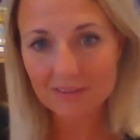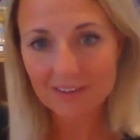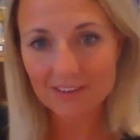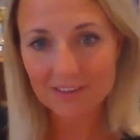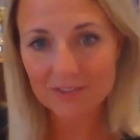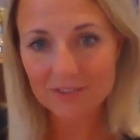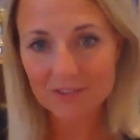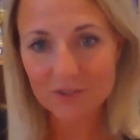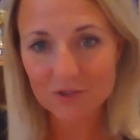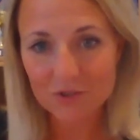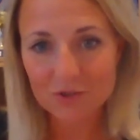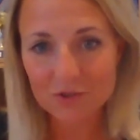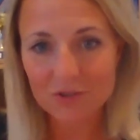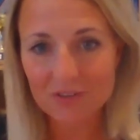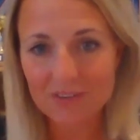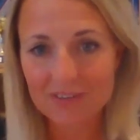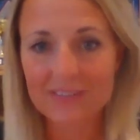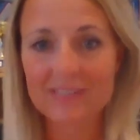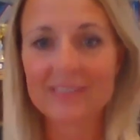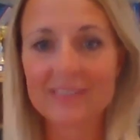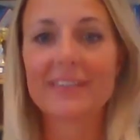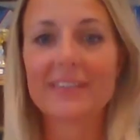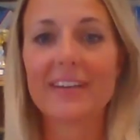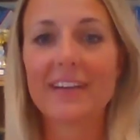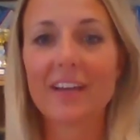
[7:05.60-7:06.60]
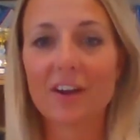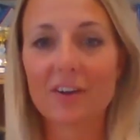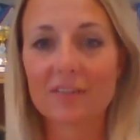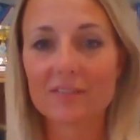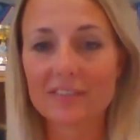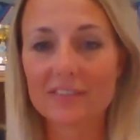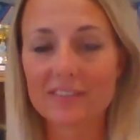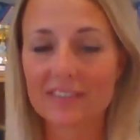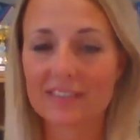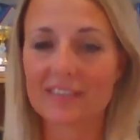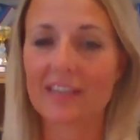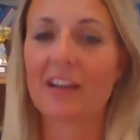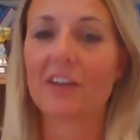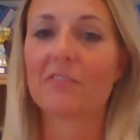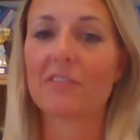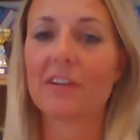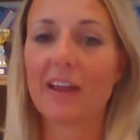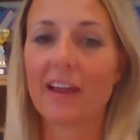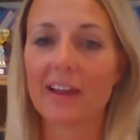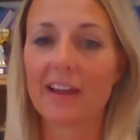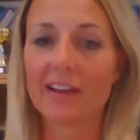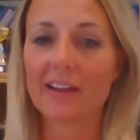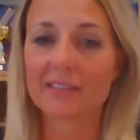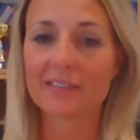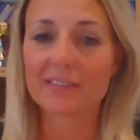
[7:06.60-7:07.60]
as a trinity of celery
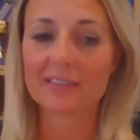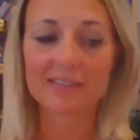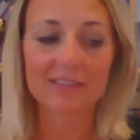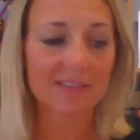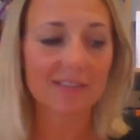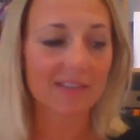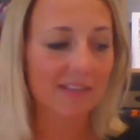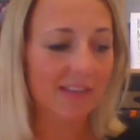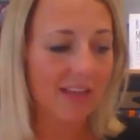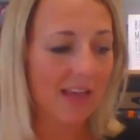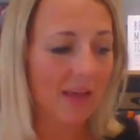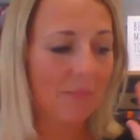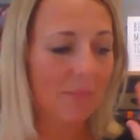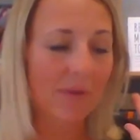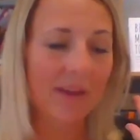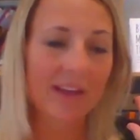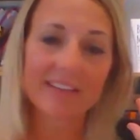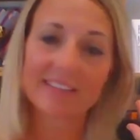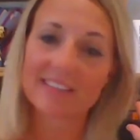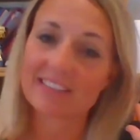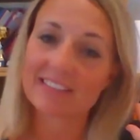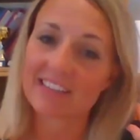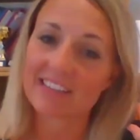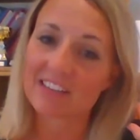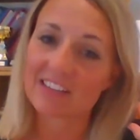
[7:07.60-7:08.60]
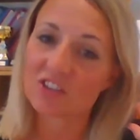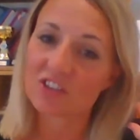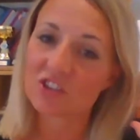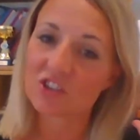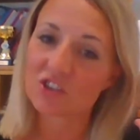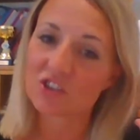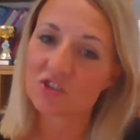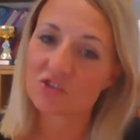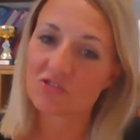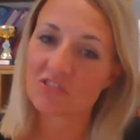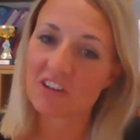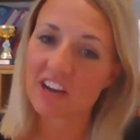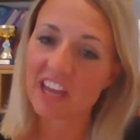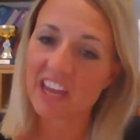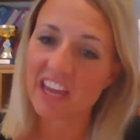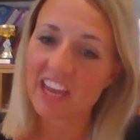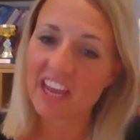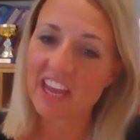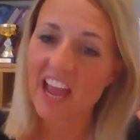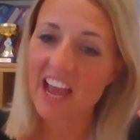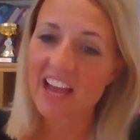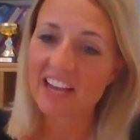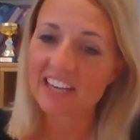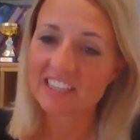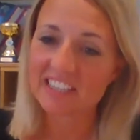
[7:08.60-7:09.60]
haters. To them, it is a
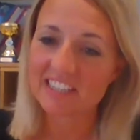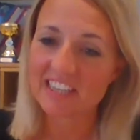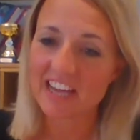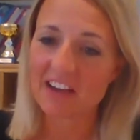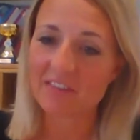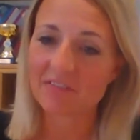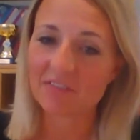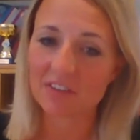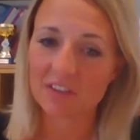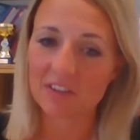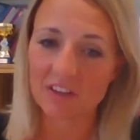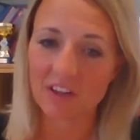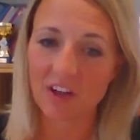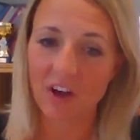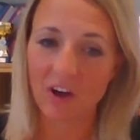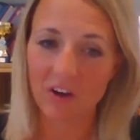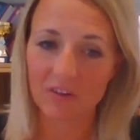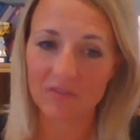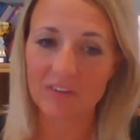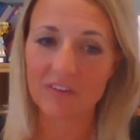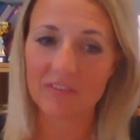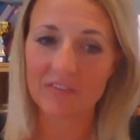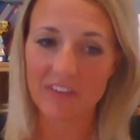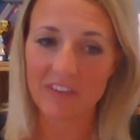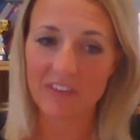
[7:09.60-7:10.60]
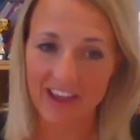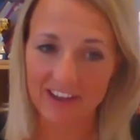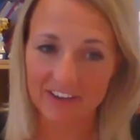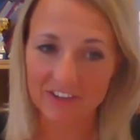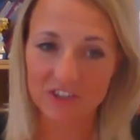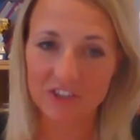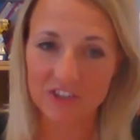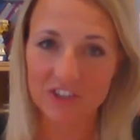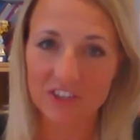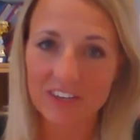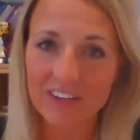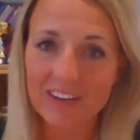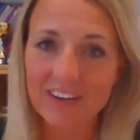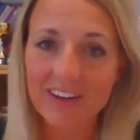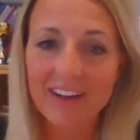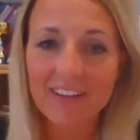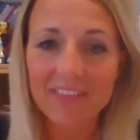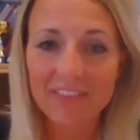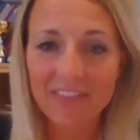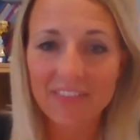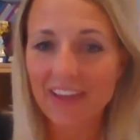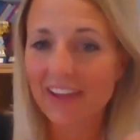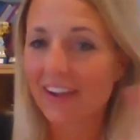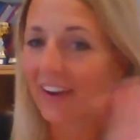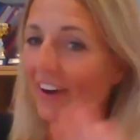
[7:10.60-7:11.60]
stringy devil of a veg.
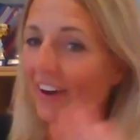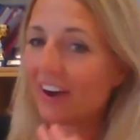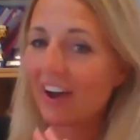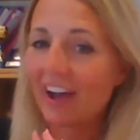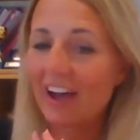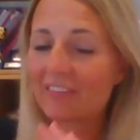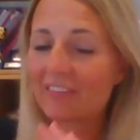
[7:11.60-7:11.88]
They are